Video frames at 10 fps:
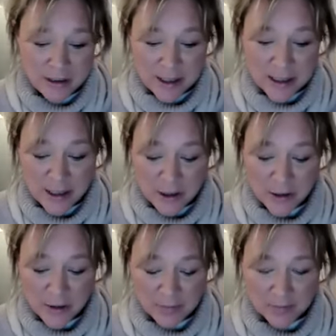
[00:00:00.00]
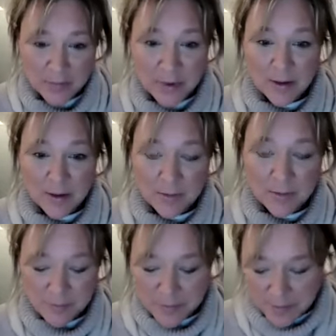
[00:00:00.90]
Thank you.
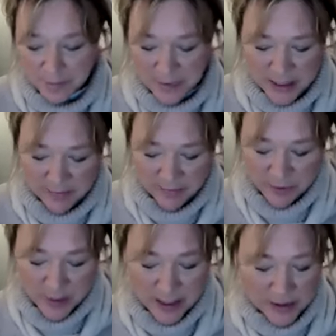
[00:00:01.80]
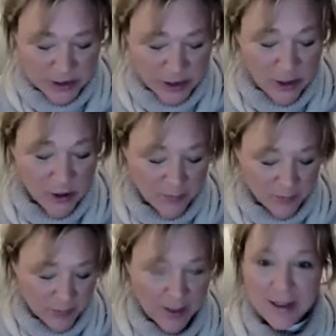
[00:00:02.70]
That blew out. So,
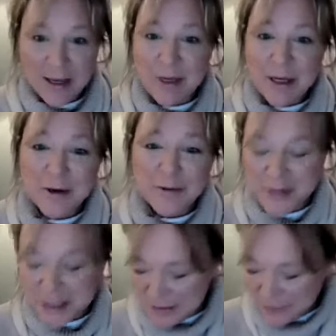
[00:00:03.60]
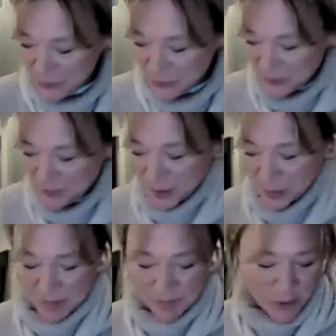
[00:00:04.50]
here we go. First of all,
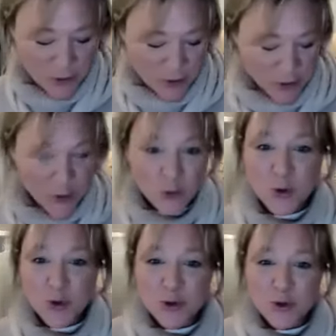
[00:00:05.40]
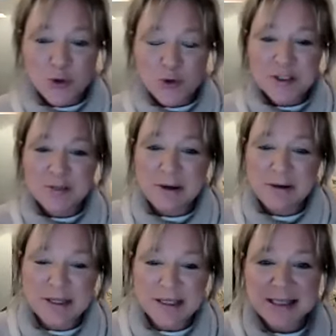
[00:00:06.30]
we've got Door to
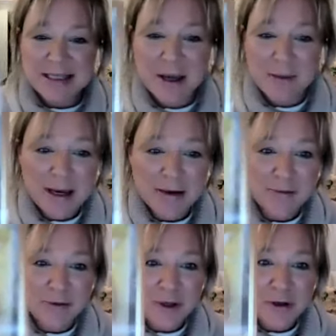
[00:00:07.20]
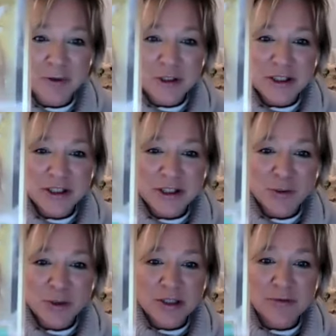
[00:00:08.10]
Spirit has come out for you, which is just
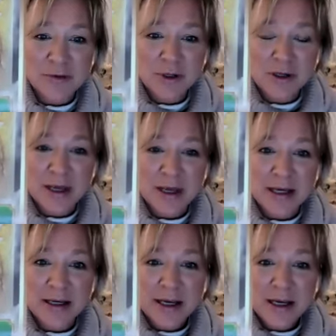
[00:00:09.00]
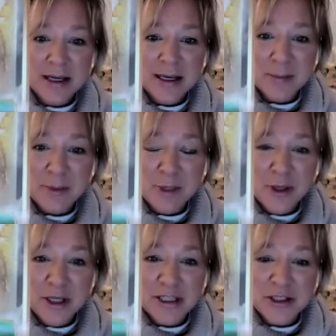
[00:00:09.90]
wonderful. Look at that, number
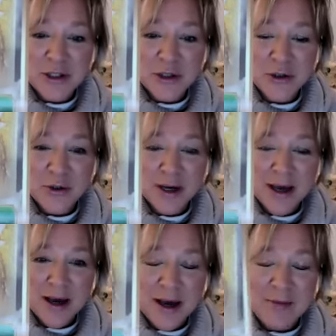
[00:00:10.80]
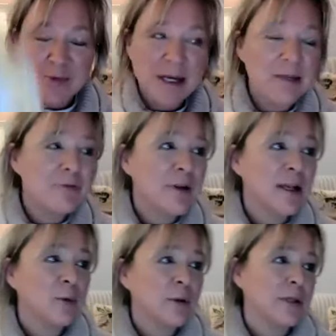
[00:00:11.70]
32. I'm really
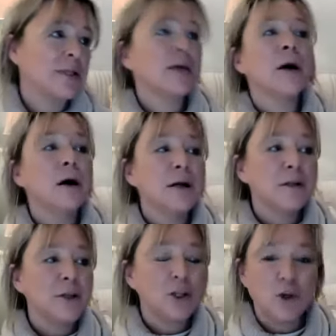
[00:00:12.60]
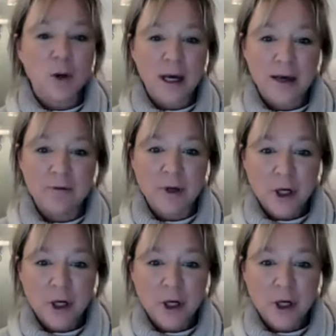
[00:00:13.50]
feeling with this card that you have